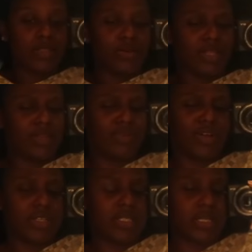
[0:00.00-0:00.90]
So in the
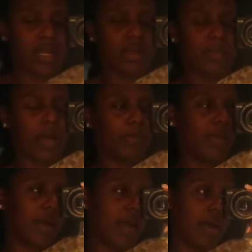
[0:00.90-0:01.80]
vlogs to come, I'll
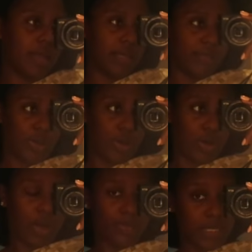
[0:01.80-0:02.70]
be giving
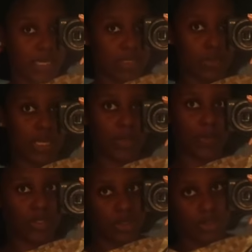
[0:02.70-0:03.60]
y'all updates. I'll take
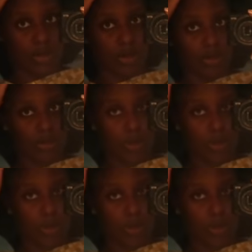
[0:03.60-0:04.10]
pictures along